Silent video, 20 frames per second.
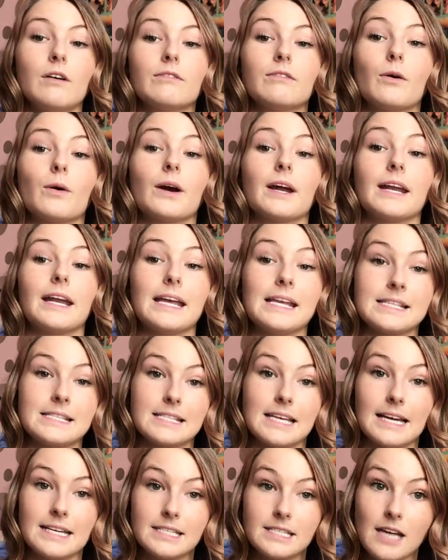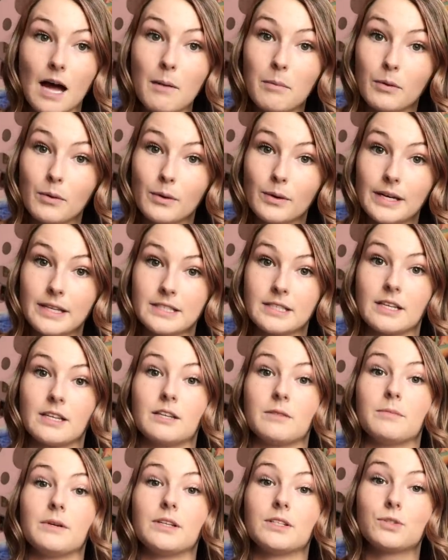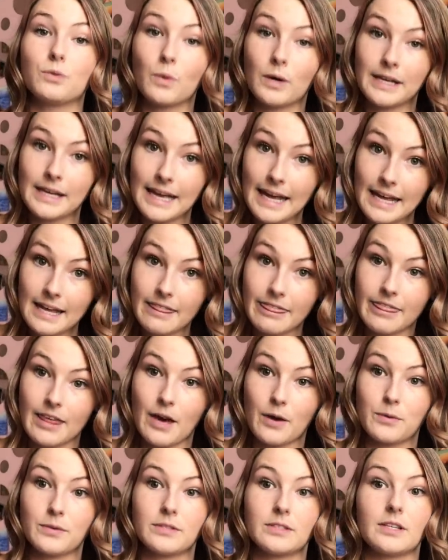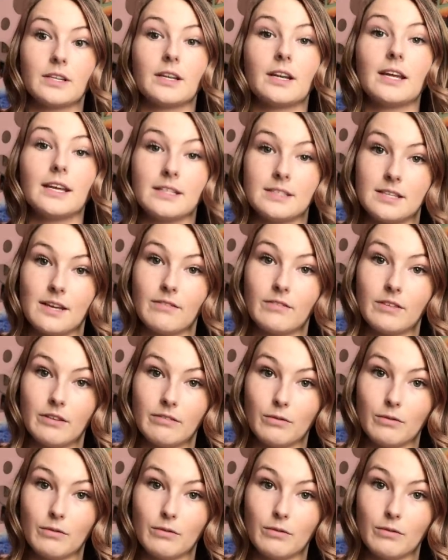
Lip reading: For an inside double, it's gonna be $28,074.